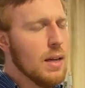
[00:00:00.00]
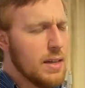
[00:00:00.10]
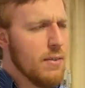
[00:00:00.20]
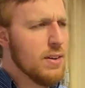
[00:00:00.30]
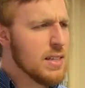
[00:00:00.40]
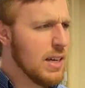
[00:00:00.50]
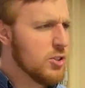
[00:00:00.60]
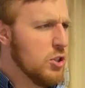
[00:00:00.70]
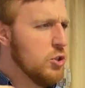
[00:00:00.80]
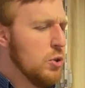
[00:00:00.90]
David doesn't
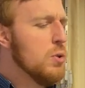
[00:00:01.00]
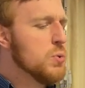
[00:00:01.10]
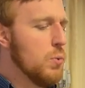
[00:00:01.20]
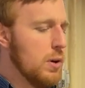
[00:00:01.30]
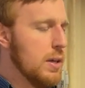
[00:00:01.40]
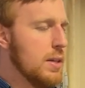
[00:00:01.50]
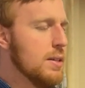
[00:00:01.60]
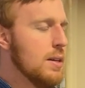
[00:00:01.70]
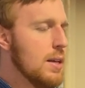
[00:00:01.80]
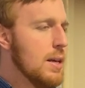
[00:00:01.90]
actually choose one.
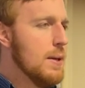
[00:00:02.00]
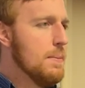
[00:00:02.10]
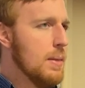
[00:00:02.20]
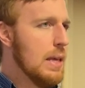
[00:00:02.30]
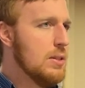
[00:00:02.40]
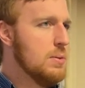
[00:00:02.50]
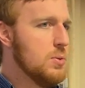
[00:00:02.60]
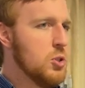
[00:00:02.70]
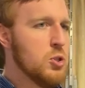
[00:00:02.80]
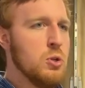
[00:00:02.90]
He
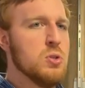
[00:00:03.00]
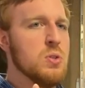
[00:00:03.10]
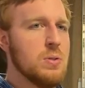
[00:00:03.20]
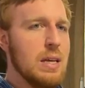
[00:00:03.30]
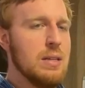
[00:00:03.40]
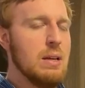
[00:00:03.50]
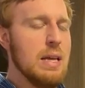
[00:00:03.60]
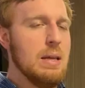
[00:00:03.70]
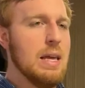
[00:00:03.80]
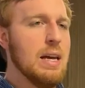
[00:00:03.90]
just chooses,
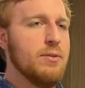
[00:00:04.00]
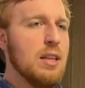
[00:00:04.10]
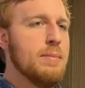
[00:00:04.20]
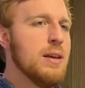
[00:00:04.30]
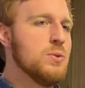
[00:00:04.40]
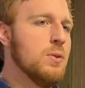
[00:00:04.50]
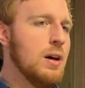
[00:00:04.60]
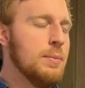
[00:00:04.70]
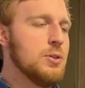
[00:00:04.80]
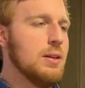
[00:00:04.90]
he kind of eliminates one
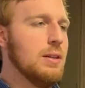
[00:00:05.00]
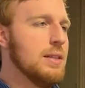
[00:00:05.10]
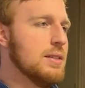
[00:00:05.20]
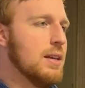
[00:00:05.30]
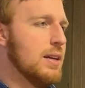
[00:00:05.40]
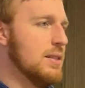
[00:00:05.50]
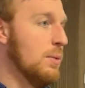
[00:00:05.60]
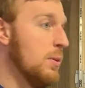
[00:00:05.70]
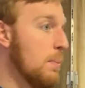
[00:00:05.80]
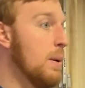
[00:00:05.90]
option and lets God
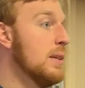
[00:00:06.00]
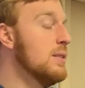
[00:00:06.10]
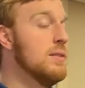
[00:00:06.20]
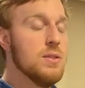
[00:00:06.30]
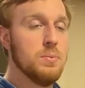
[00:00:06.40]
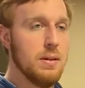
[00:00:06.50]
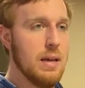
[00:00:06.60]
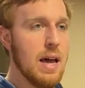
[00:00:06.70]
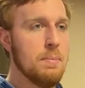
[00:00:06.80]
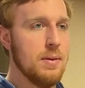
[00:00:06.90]
decide. Well, the pestilence is what
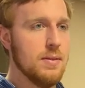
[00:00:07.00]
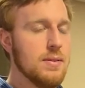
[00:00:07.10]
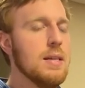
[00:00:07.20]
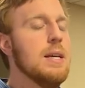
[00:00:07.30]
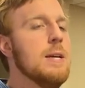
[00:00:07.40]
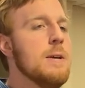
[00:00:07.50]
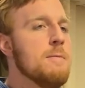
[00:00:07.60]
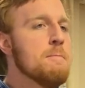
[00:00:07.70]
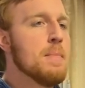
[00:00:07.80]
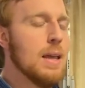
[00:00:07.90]
happens.
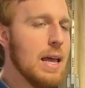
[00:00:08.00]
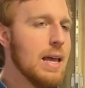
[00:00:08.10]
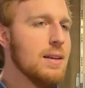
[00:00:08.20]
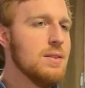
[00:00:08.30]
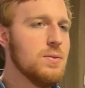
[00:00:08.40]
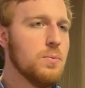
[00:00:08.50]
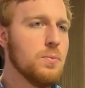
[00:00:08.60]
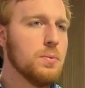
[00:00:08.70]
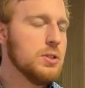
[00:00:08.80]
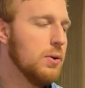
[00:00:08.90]
And
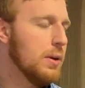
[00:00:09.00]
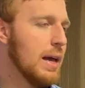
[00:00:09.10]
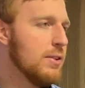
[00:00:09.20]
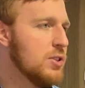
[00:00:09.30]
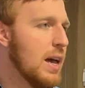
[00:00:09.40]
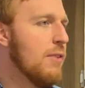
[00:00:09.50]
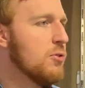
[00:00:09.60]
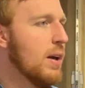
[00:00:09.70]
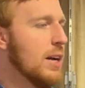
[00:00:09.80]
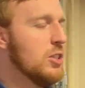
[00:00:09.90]
we're told
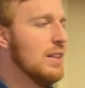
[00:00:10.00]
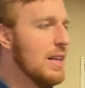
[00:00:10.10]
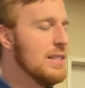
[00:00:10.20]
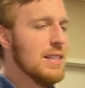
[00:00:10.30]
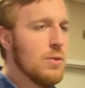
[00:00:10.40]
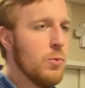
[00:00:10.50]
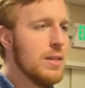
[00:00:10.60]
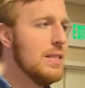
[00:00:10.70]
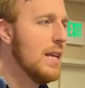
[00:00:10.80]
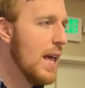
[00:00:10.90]
after actually less than
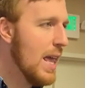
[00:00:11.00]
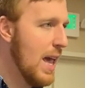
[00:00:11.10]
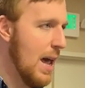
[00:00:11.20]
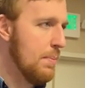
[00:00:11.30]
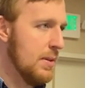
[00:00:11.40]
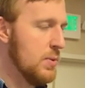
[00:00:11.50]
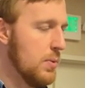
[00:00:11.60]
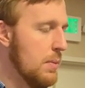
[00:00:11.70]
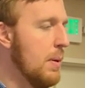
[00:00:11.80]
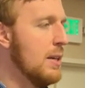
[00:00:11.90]
one day happens
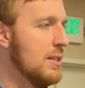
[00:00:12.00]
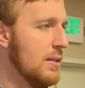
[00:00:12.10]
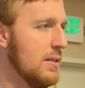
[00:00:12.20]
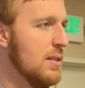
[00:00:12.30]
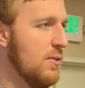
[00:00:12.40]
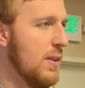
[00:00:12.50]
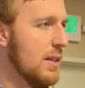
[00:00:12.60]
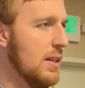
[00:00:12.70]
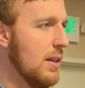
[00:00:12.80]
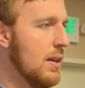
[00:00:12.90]
where the pestilence is
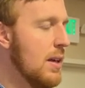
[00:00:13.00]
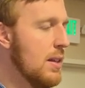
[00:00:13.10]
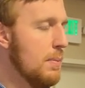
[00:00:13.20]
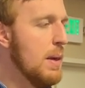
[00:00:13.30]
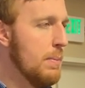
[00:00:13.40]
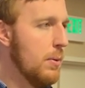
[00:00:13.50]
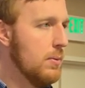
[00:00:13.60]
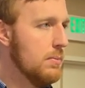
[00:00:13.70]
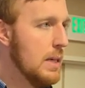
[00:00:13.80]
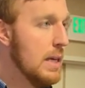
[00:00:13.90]
affecting the people.